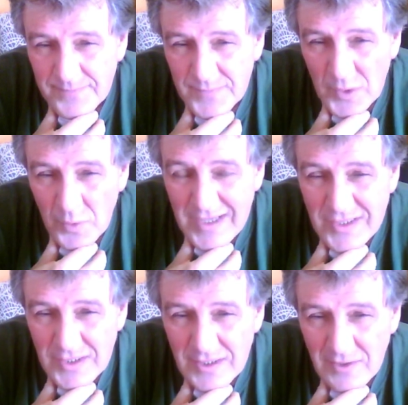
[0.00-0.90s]

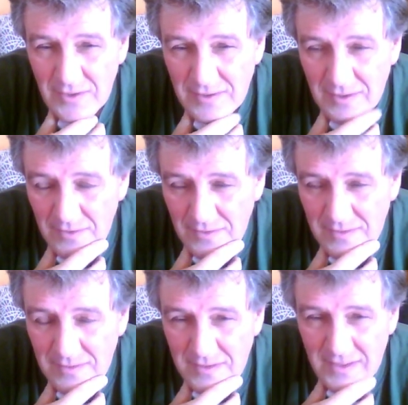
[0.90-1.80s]
question on
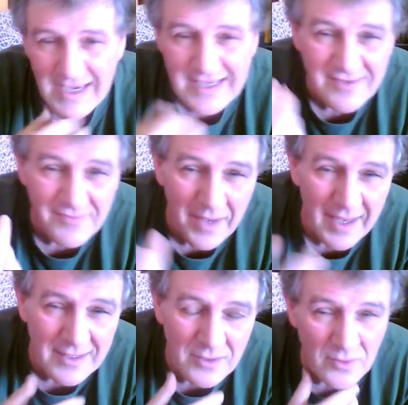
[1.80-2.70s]
creative mind
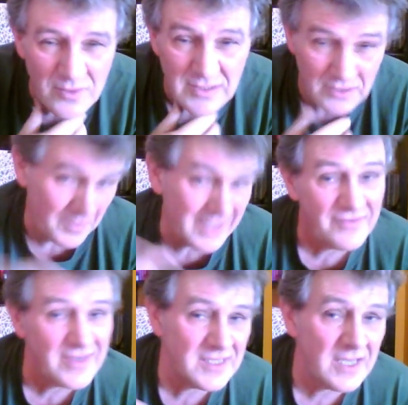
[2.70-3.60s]
courses or
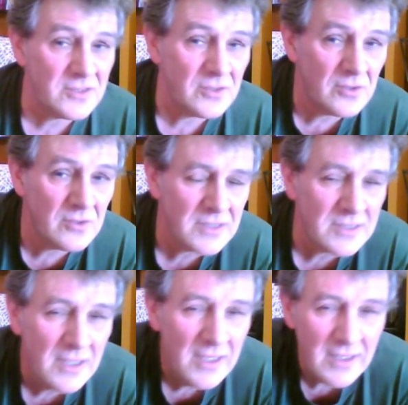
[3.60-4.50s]
manifestation courses,
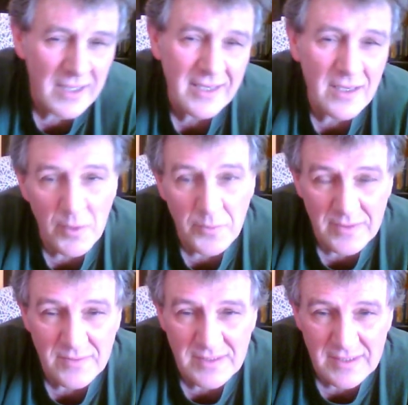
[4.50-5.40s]
they come up with
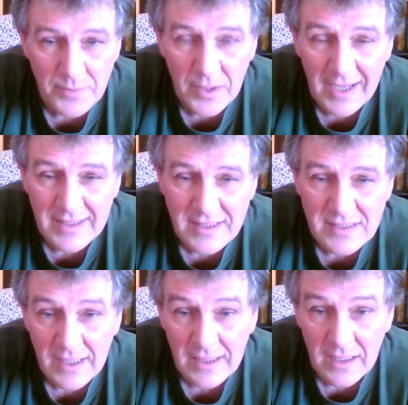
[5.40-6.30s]
simple ideas like,
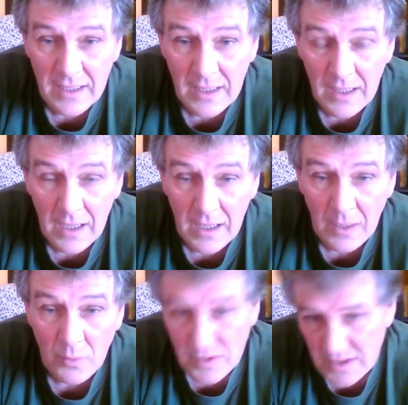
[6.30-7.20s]
I
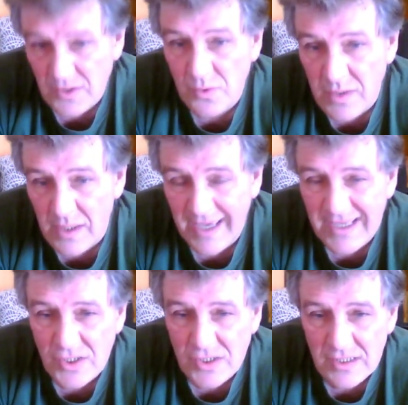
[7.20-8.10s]
want a new
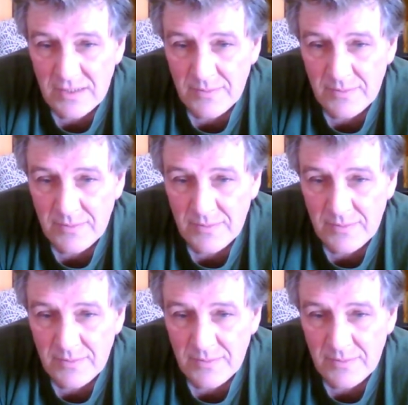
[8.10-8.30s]
relationship,